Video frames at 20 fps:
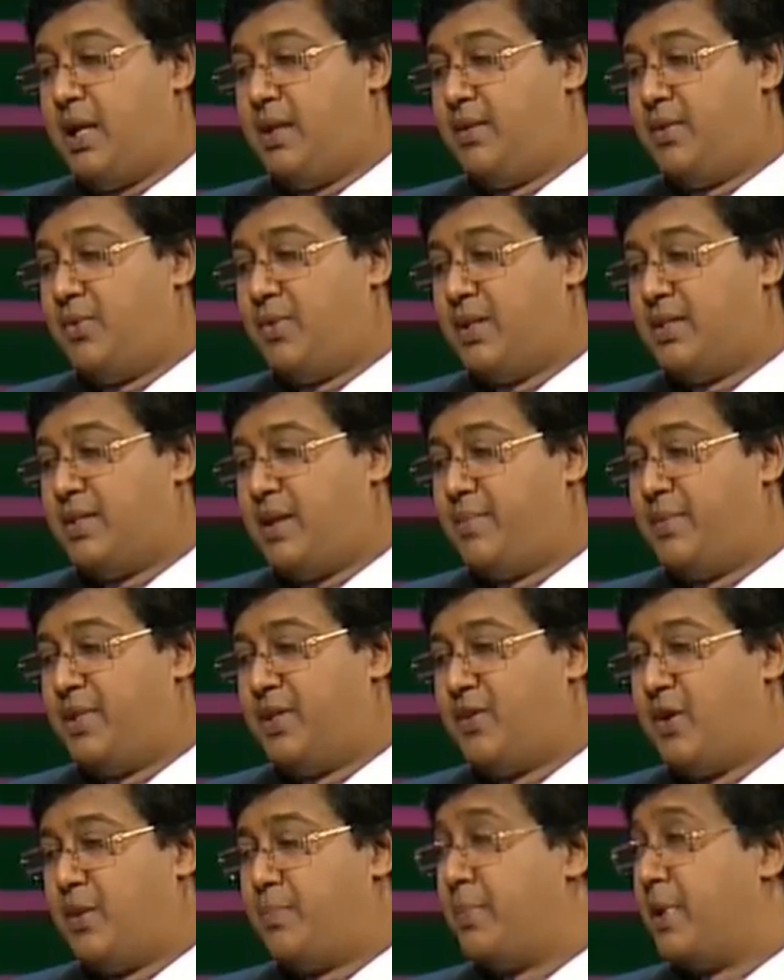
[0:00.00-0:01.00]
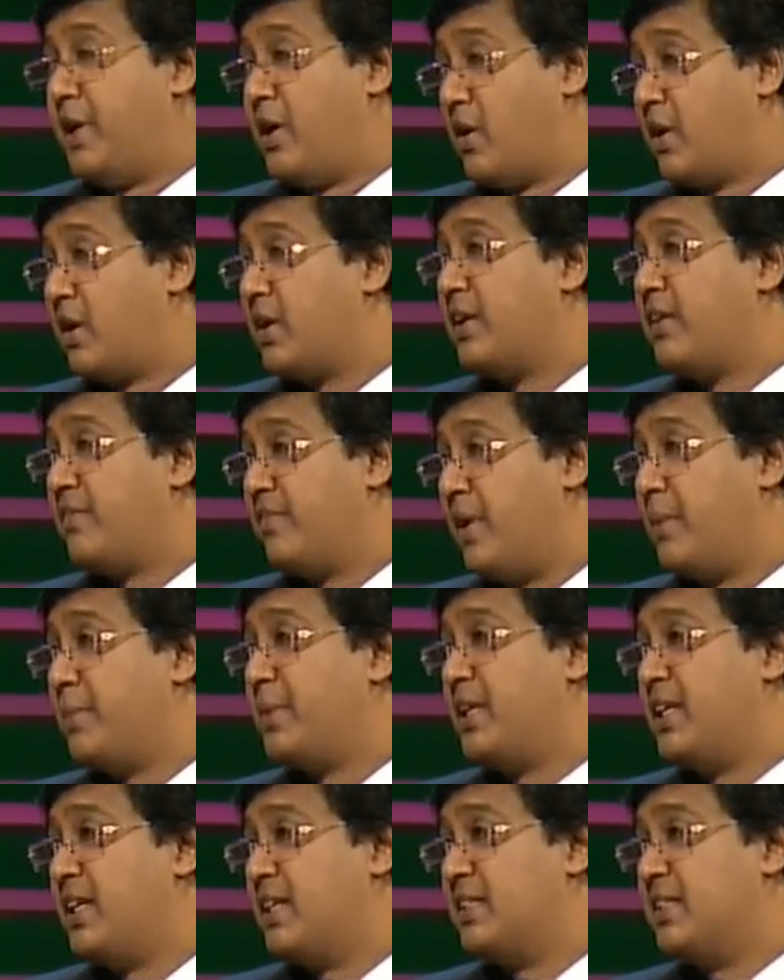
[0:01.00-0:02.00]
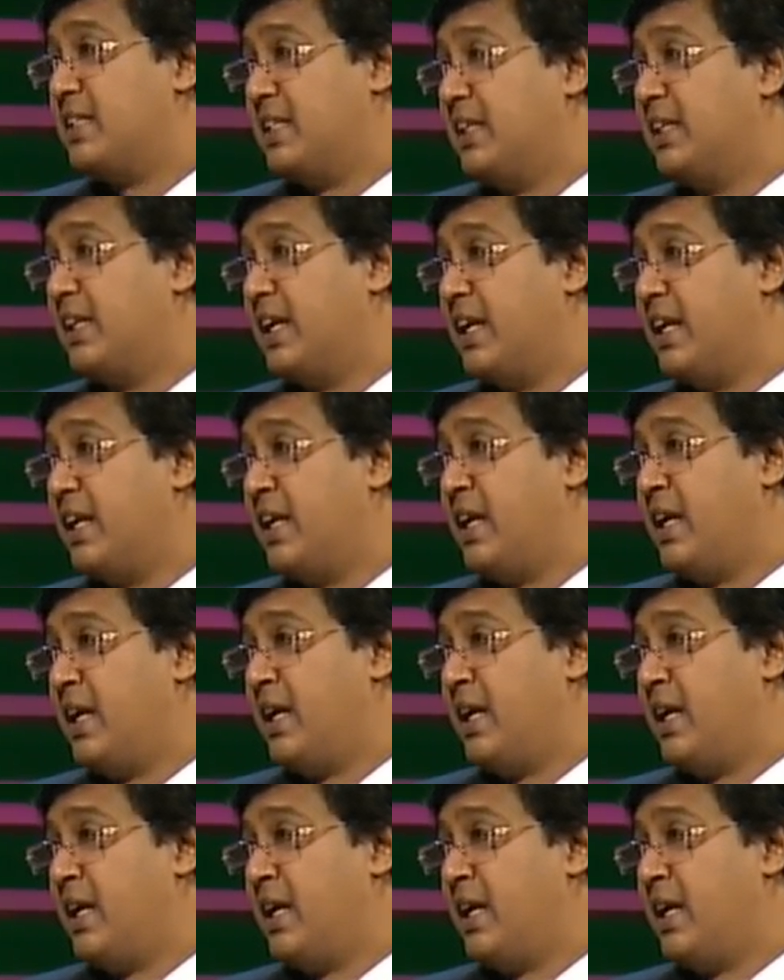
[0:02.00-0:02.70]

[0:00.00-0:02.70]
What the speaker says: you had something called prerogative remedies in England.